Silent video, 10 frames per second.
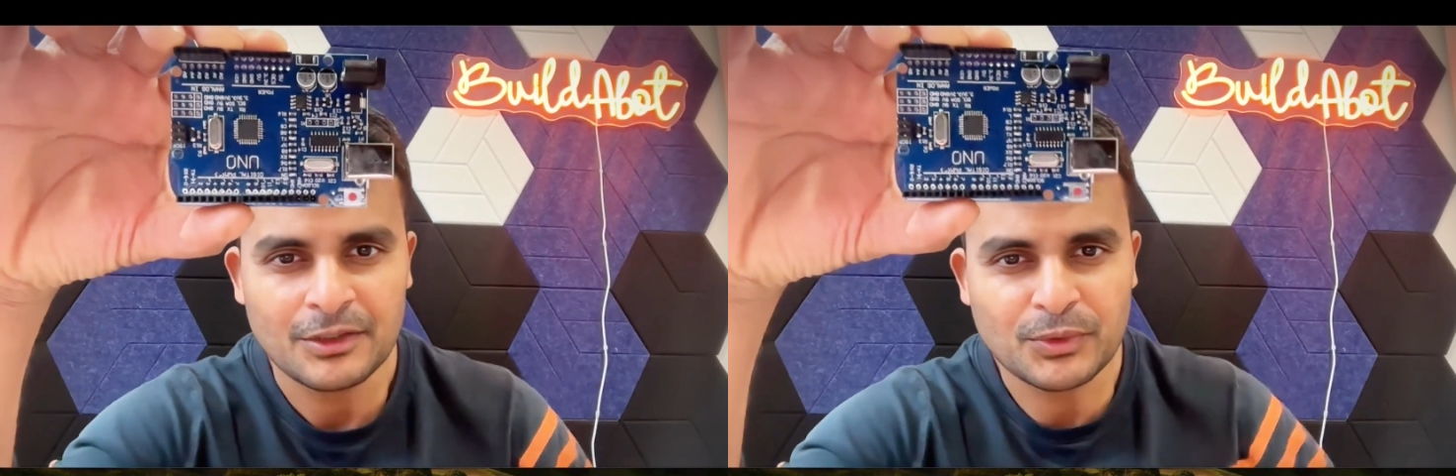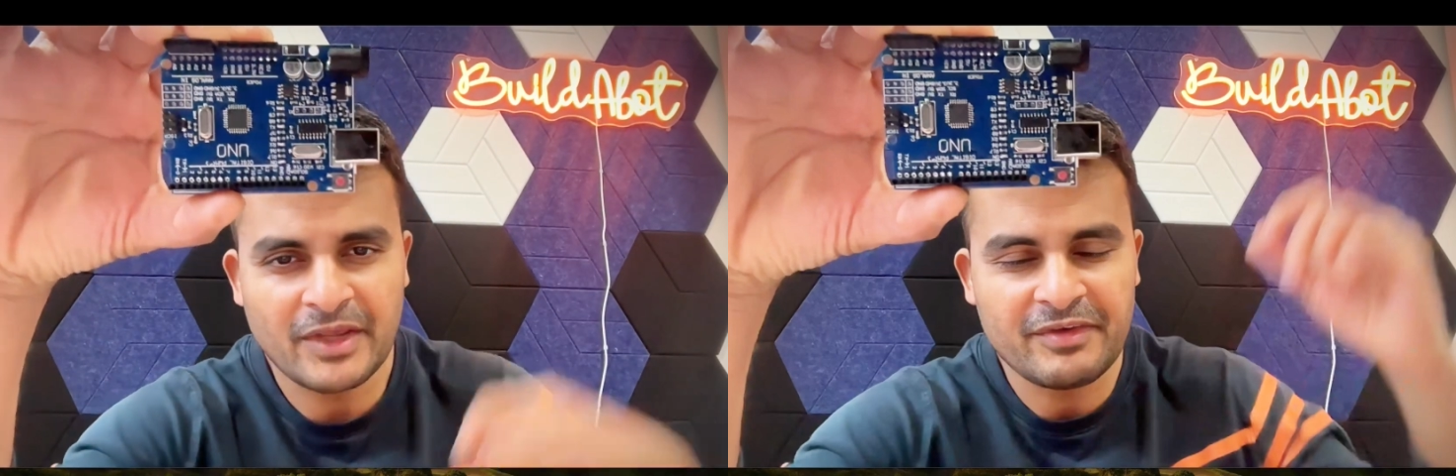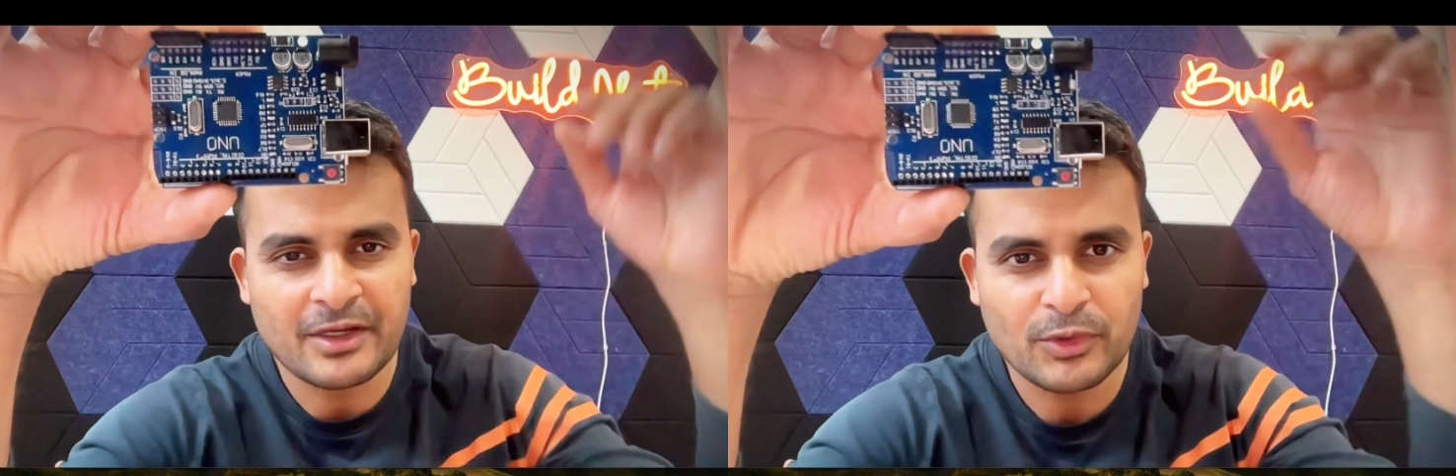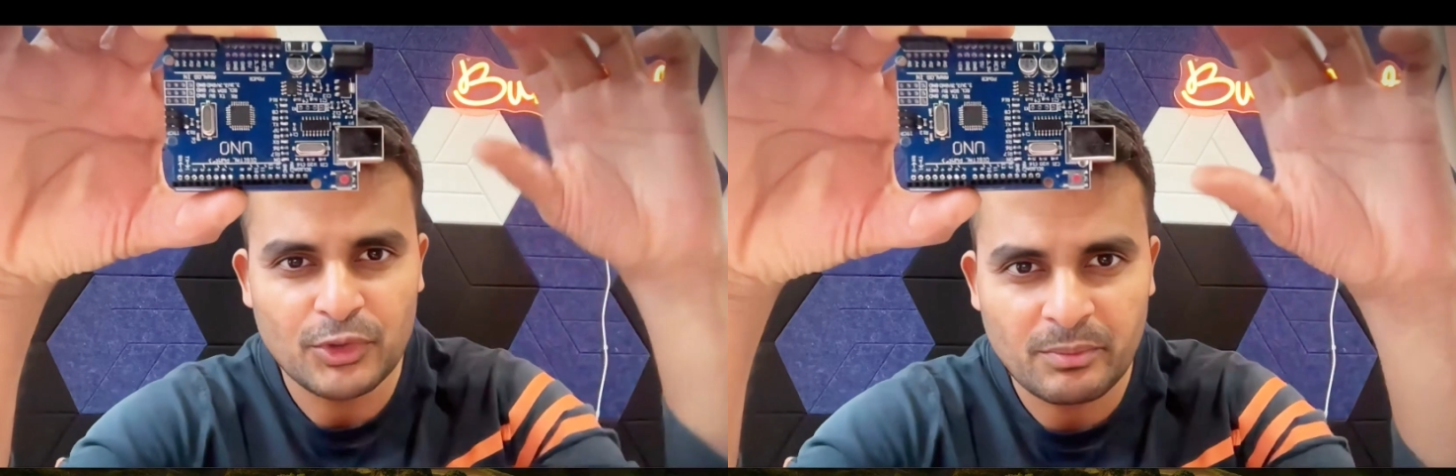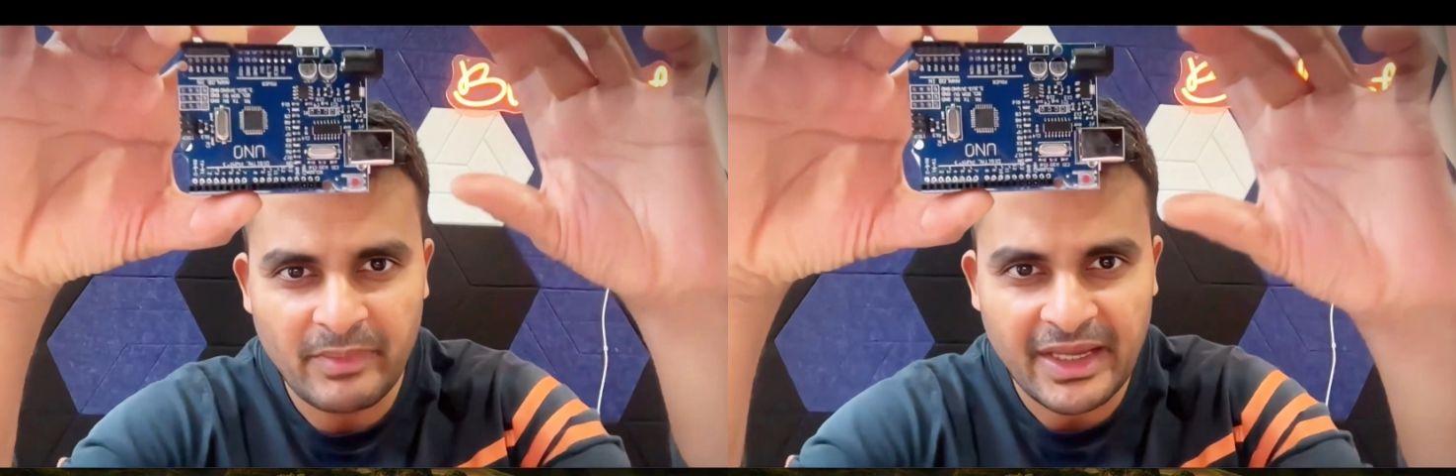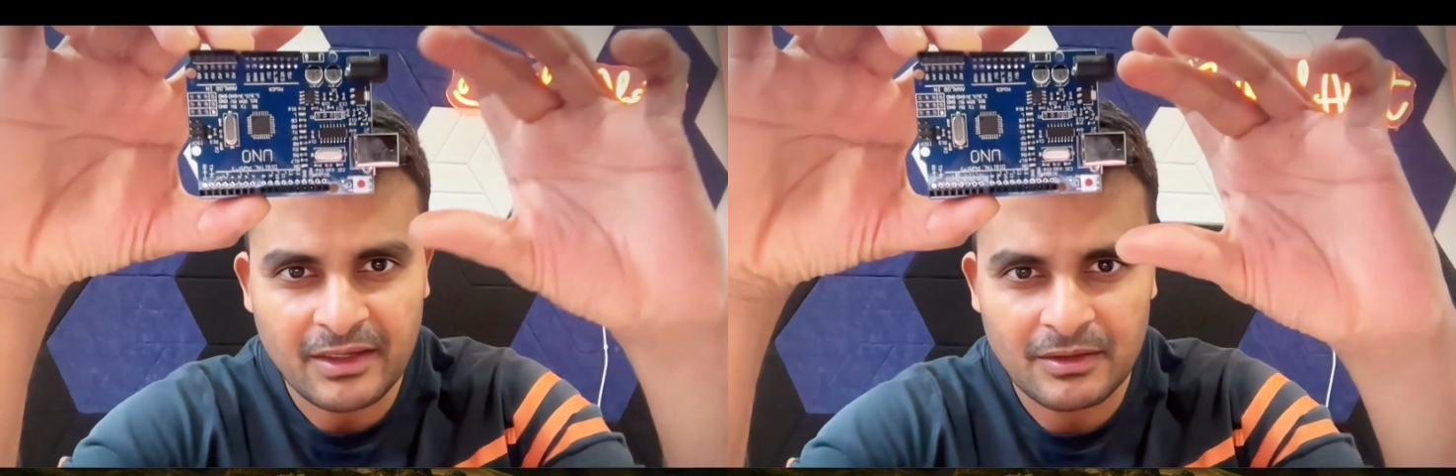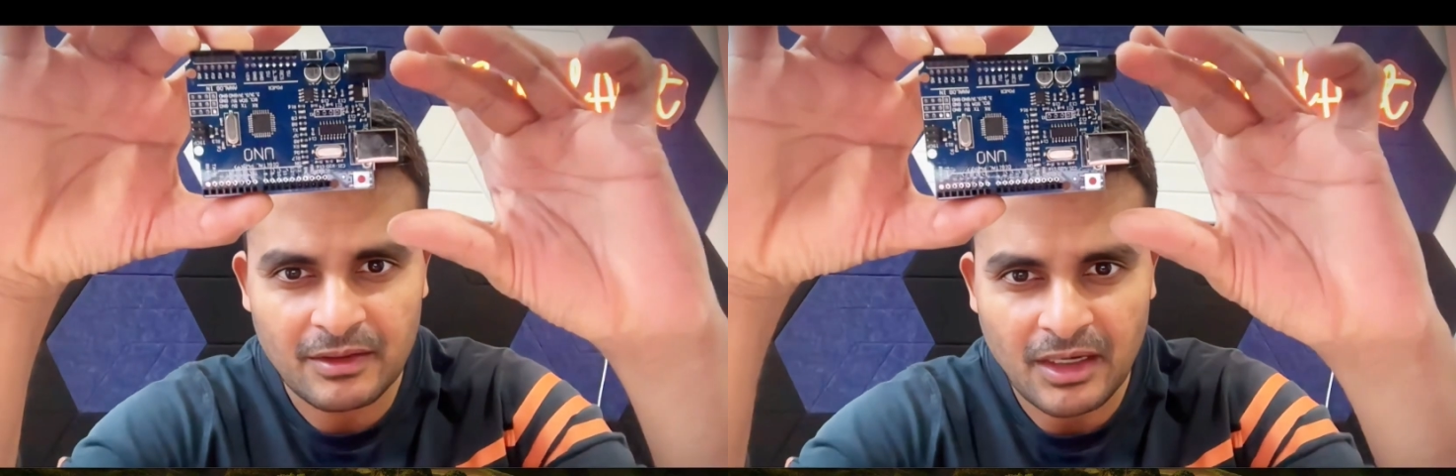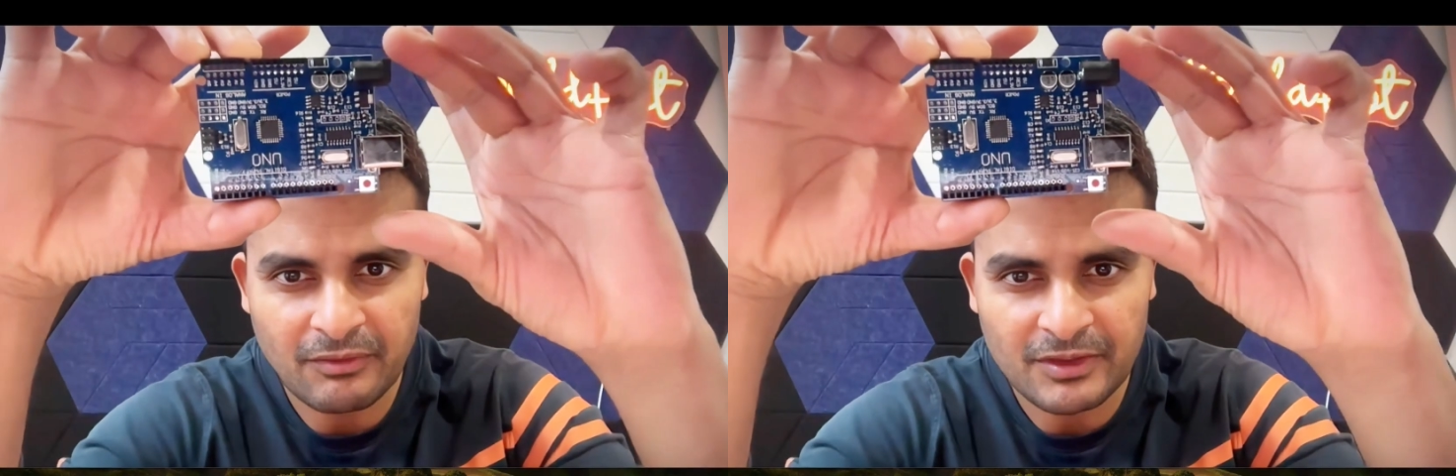Today we are going to make
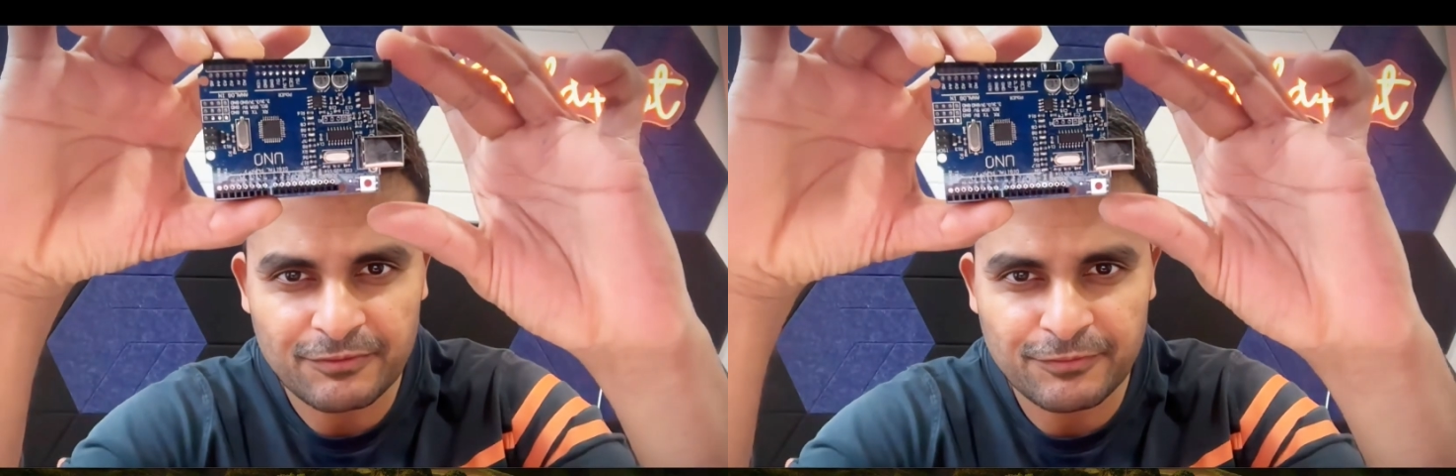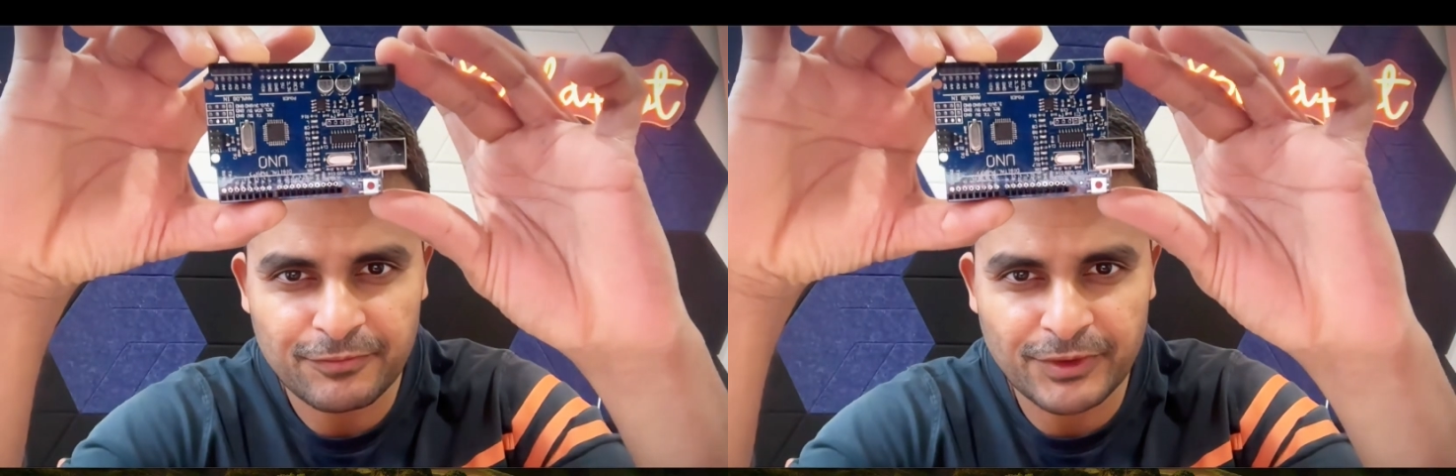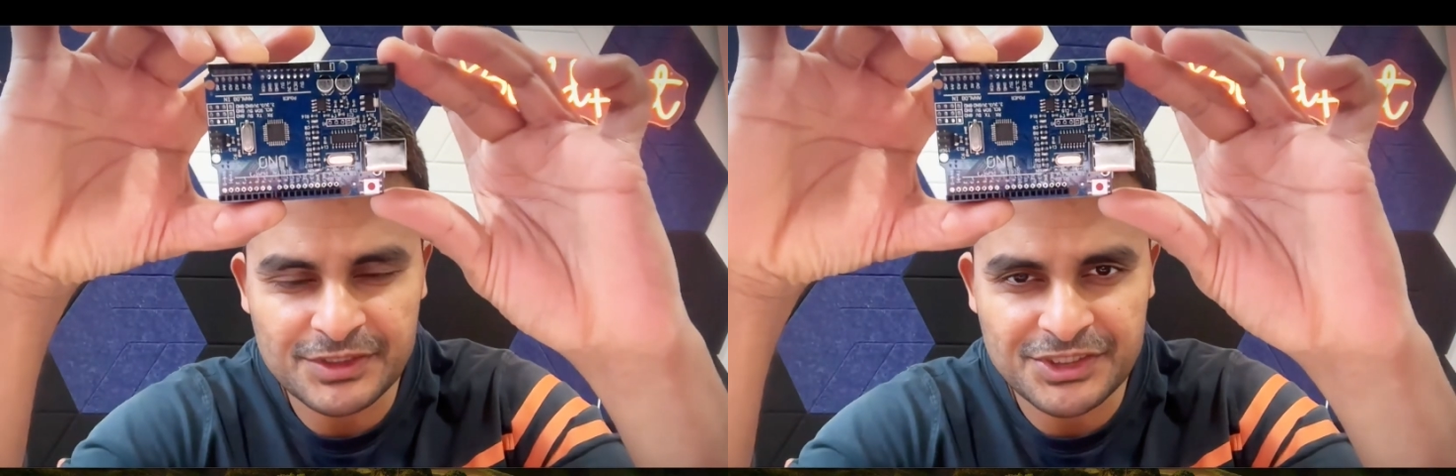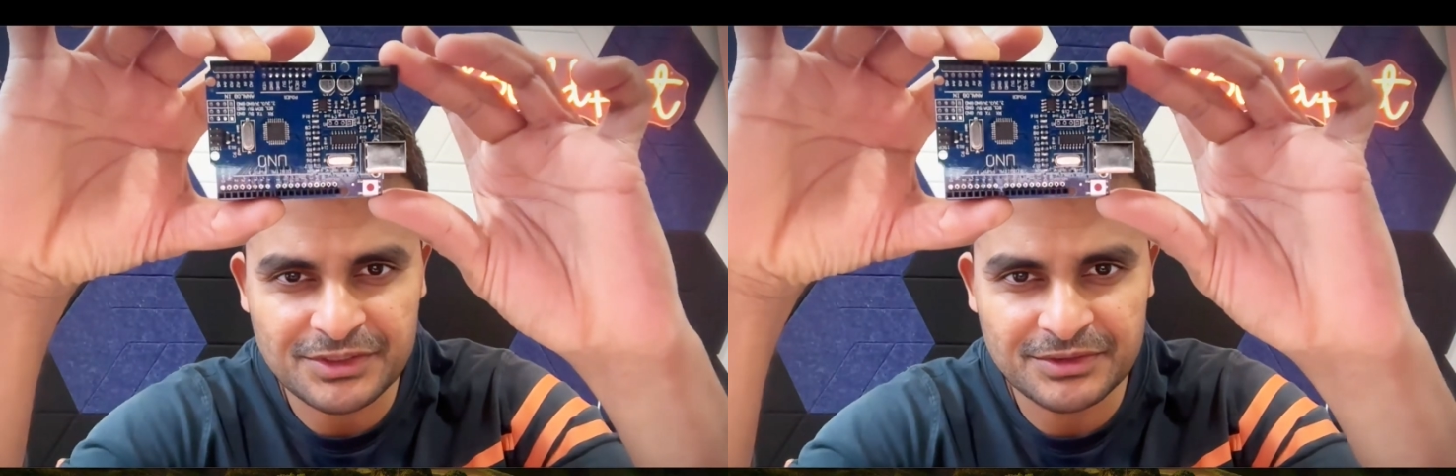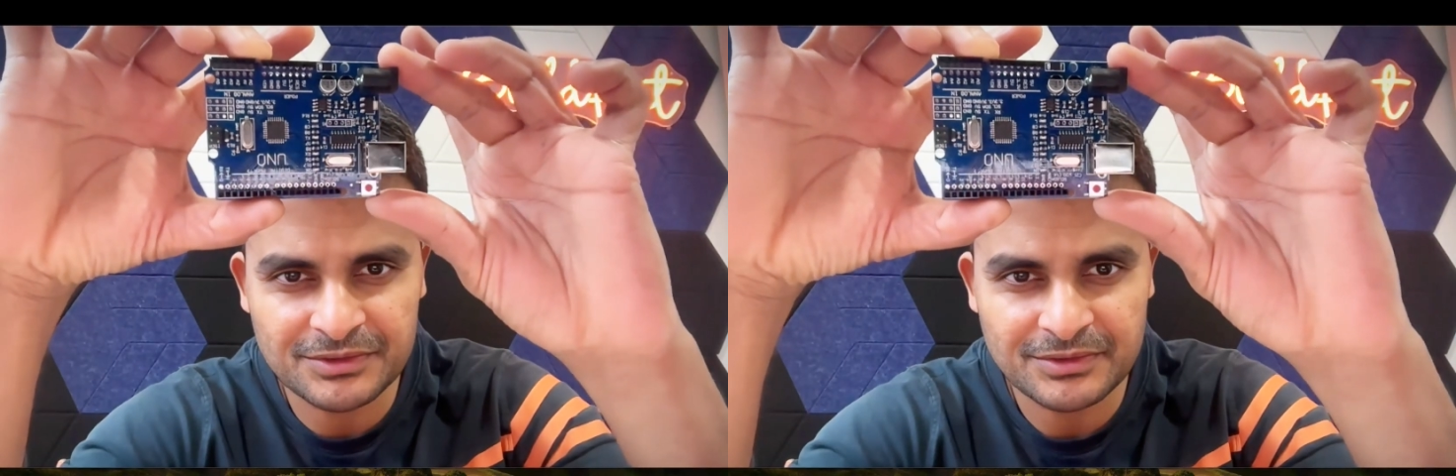our first